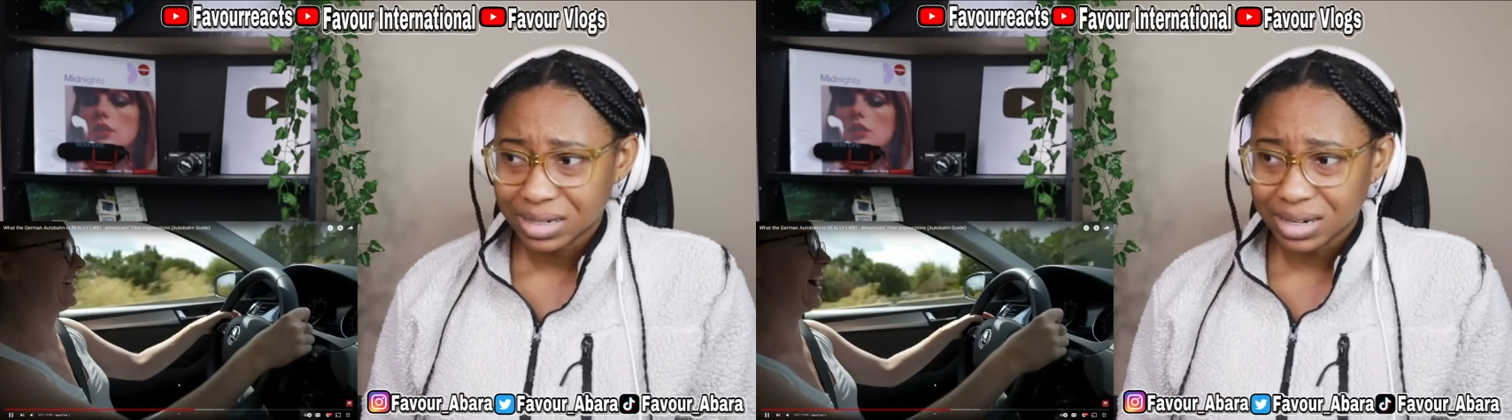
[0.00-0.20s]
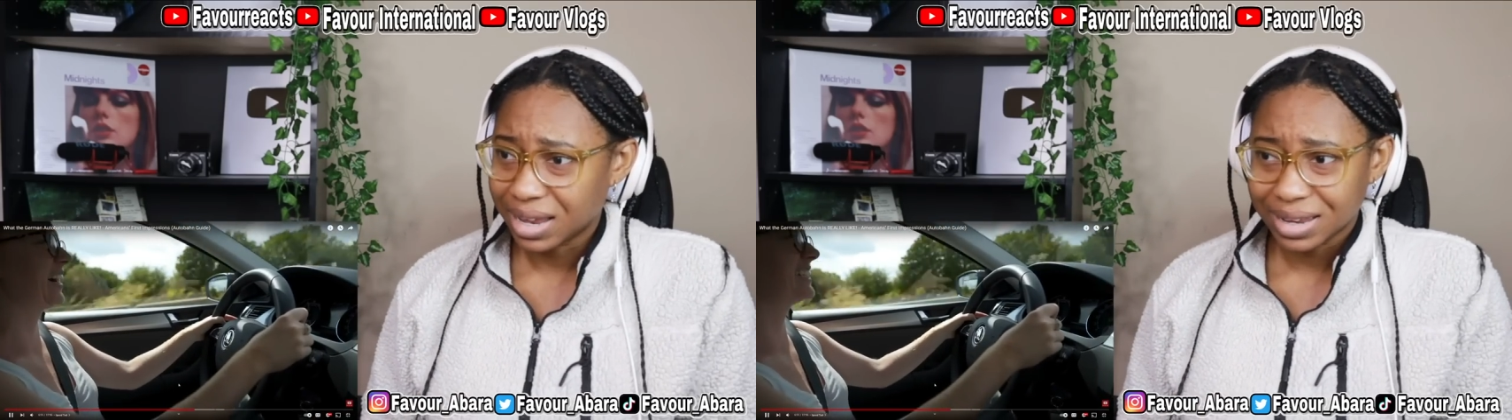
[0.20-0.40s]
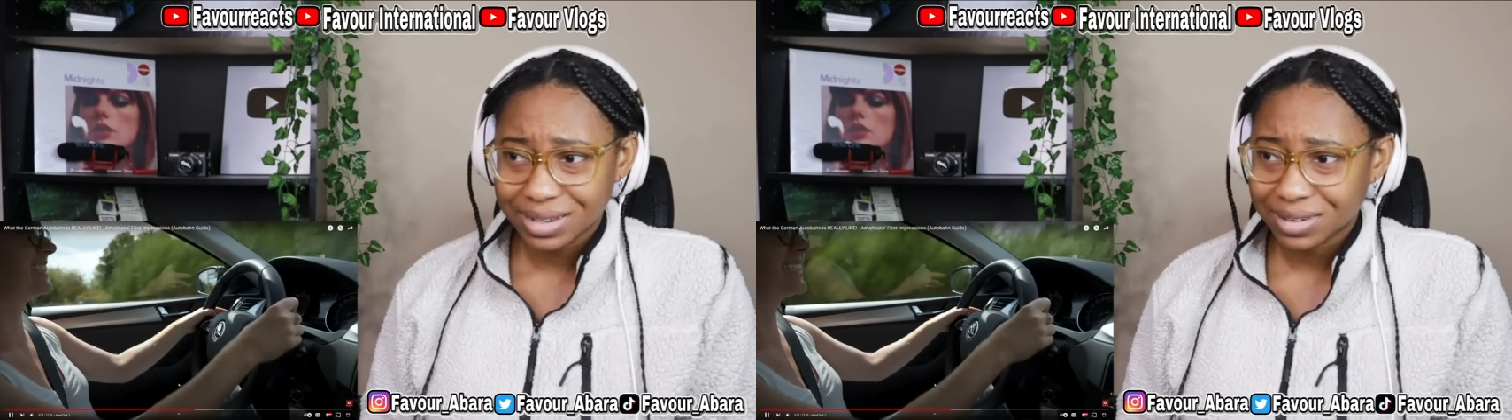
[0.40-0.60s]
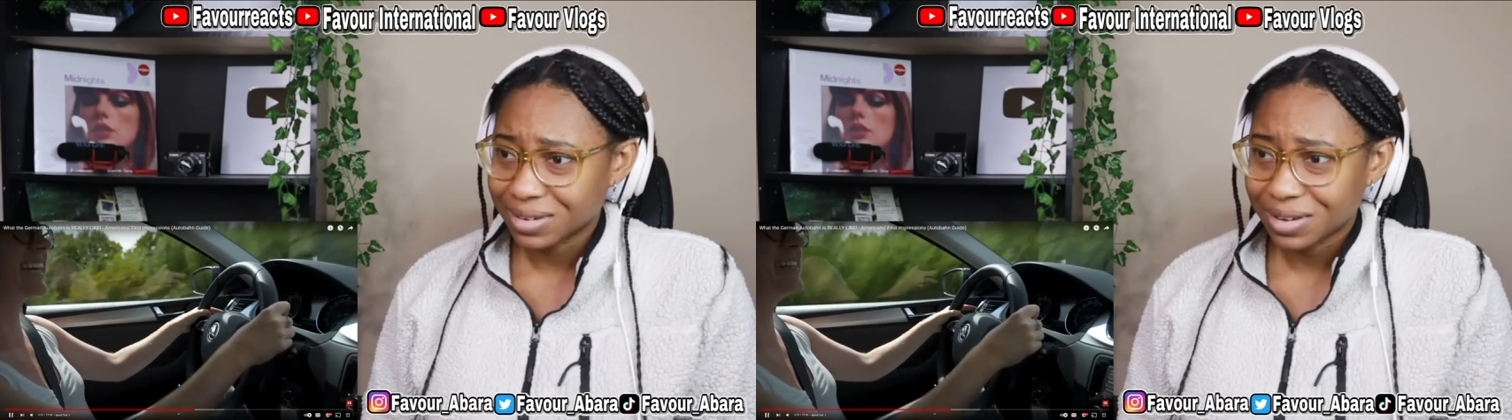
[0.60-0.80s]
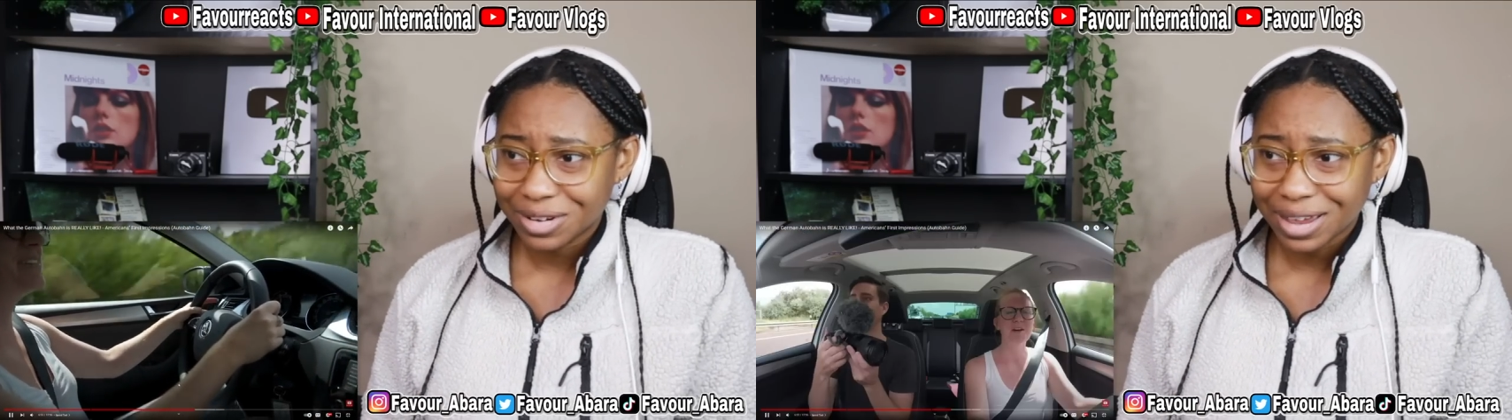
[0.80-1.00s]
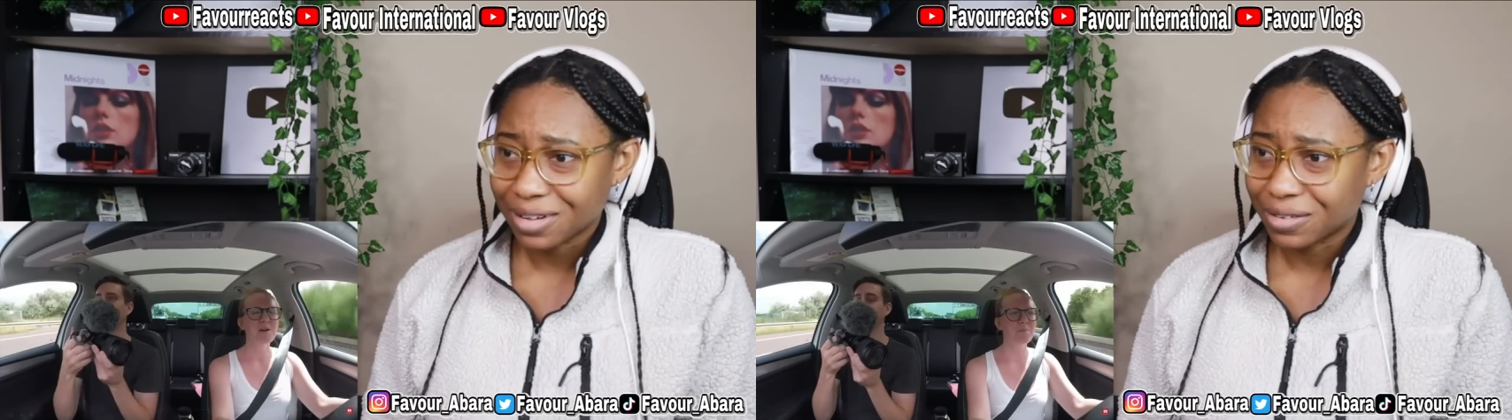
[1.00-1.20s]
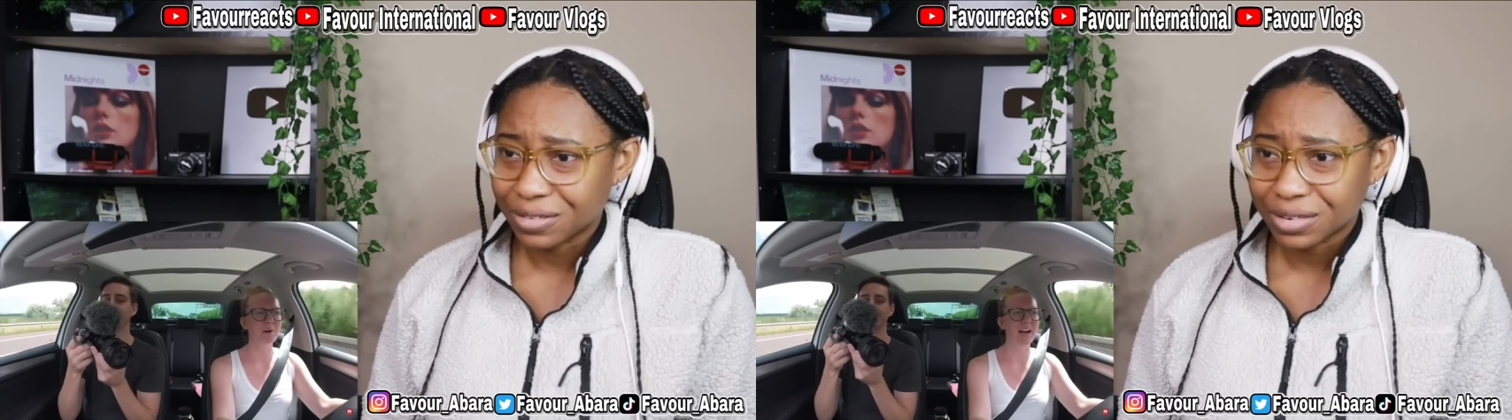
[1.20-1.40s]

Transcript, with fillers: Yeah, okay. slow down.